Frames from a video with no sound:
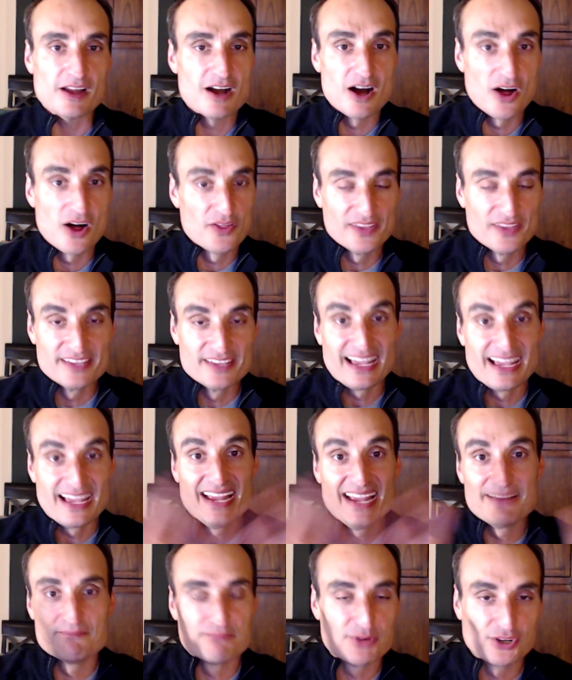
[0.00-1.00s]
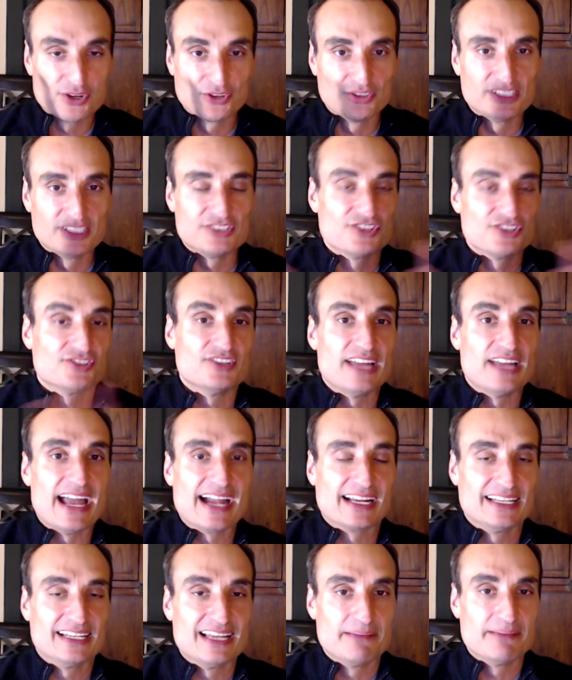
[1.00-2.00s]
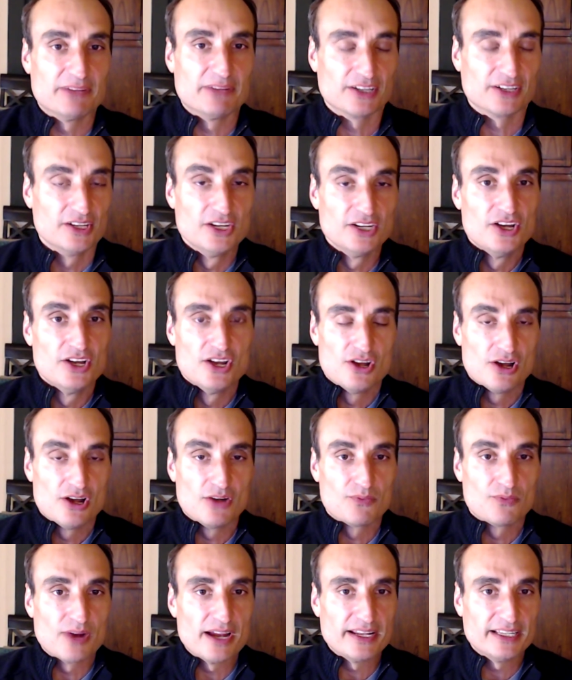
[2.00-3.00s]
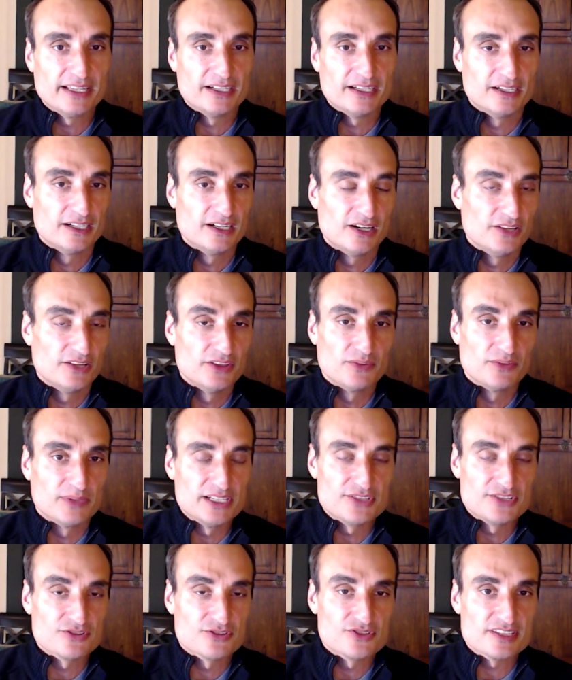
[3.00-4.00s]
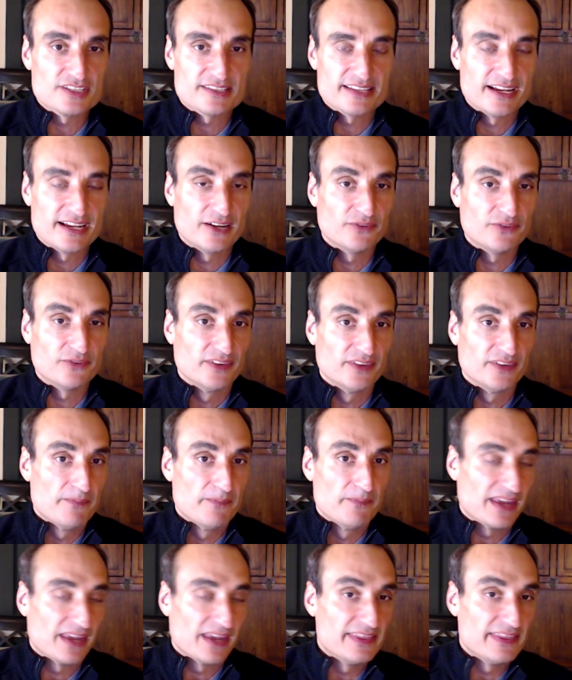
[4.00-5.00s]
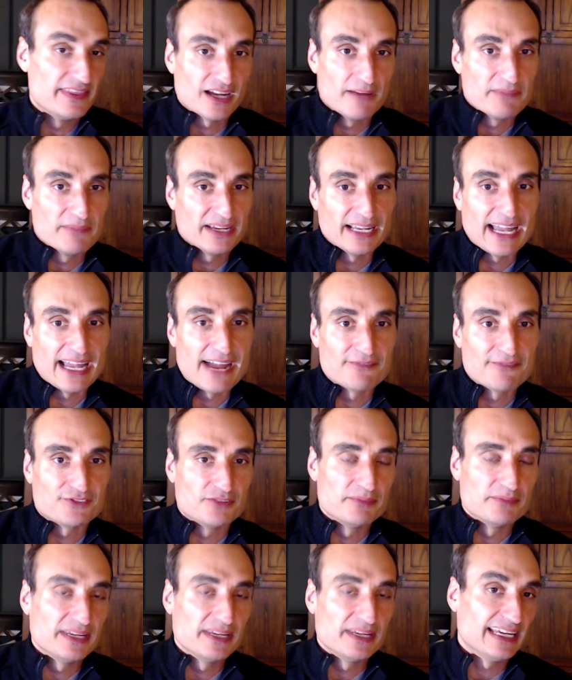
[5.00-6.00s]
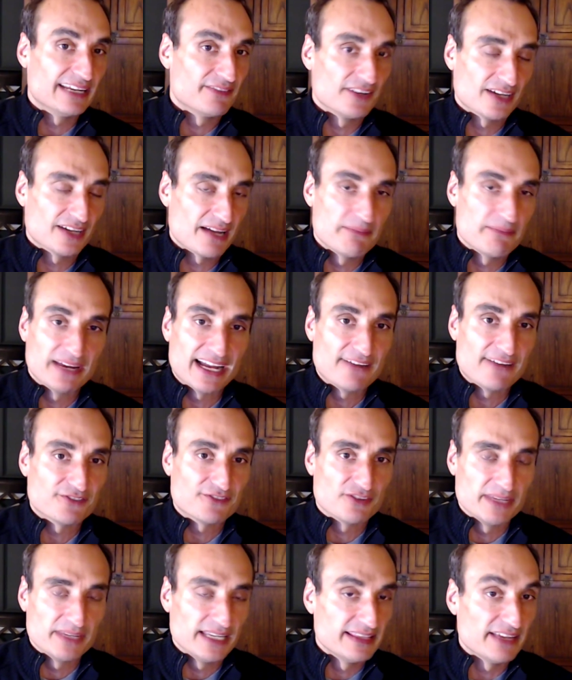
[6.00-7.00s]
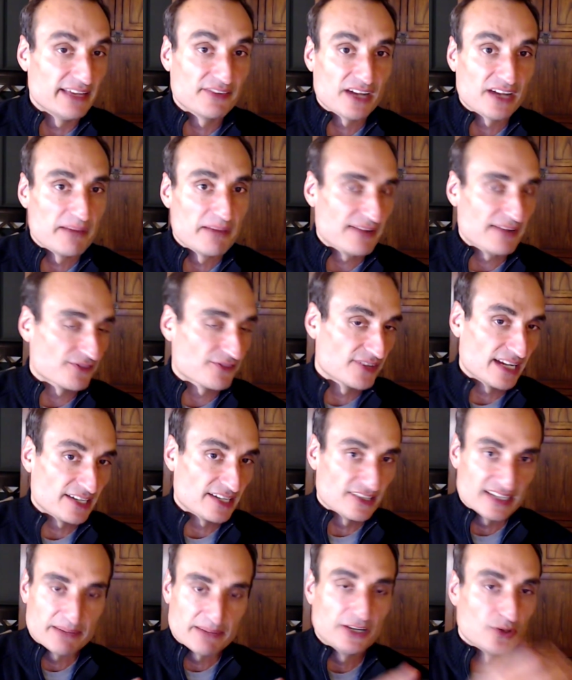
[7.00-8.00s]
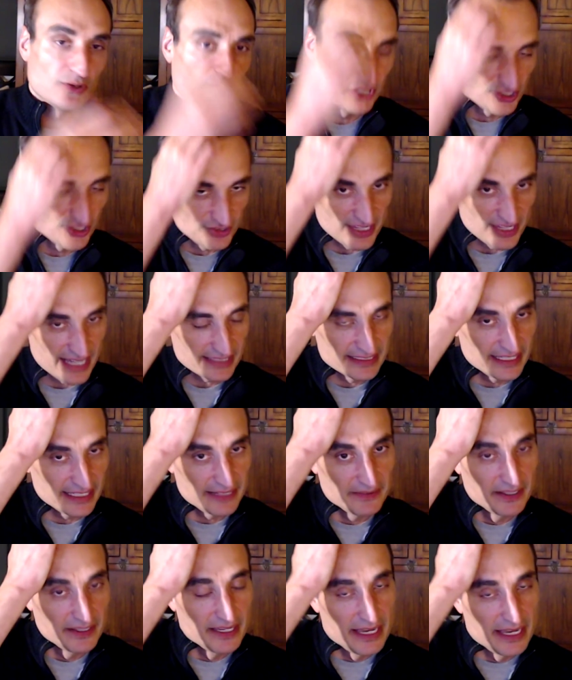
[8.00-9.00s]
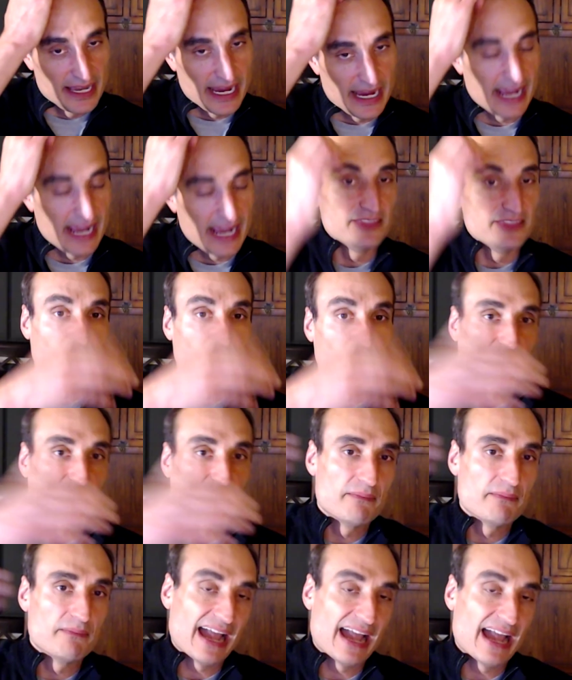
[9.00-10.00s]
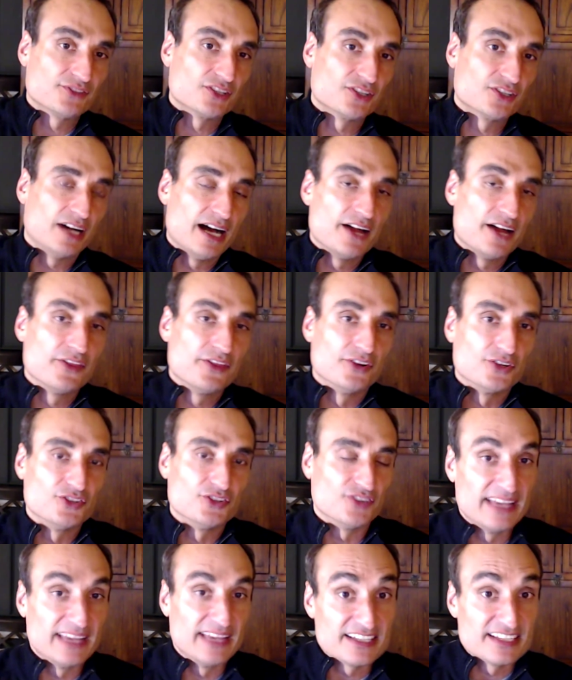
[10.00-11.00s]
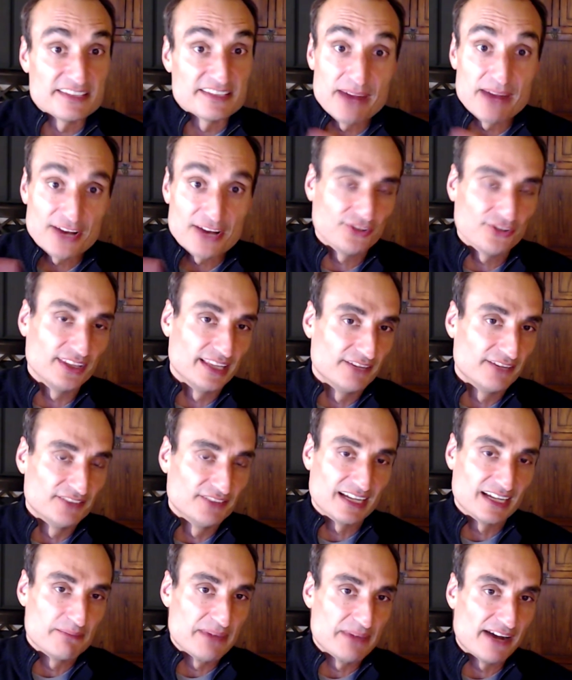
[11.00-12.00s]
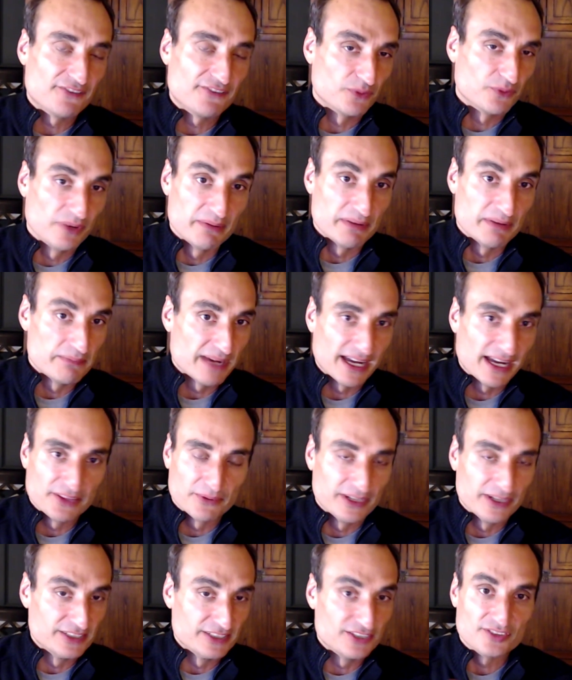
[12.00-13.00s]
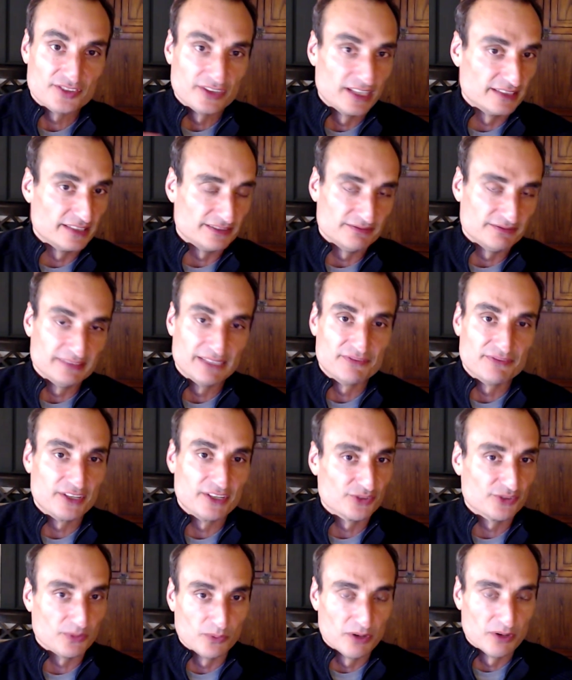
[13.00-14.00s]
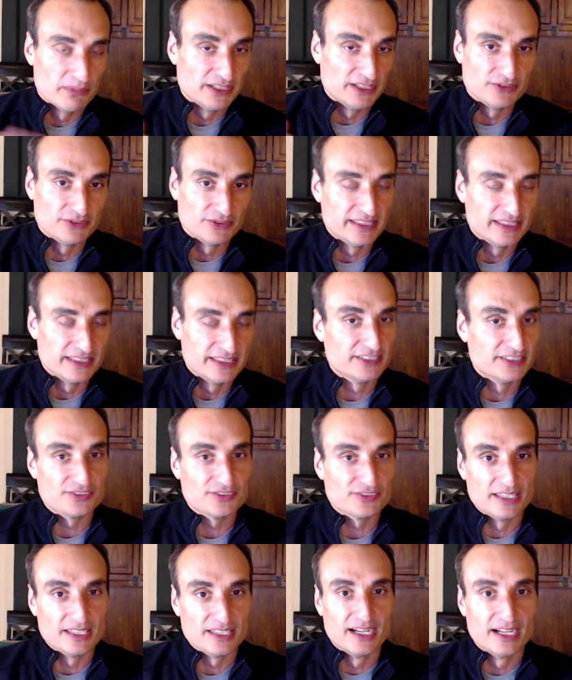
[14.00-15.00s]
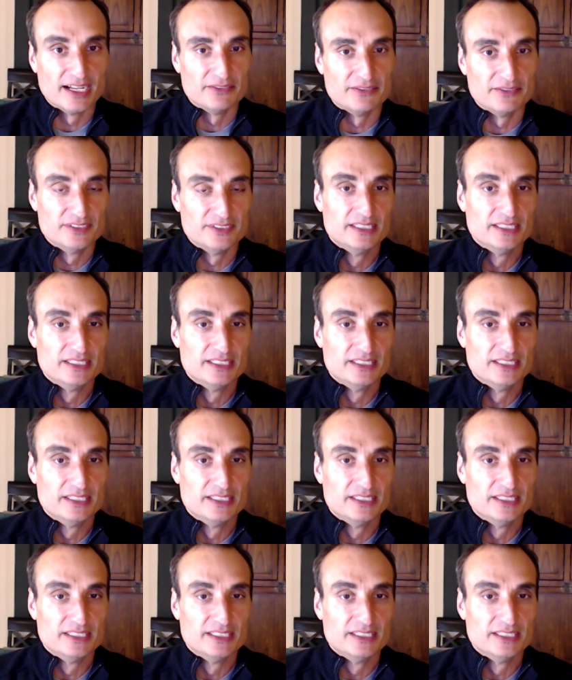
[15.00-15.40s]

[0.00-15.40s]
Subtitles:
on this. I am purely just an academic writing the research itself, and they're coming after me. And if they're coming after me, they've come after Dr. Debbie Corey Schlecht, and they will come after others. And they especially love to come after women, by the way. Just if there's a woman doing it, they just love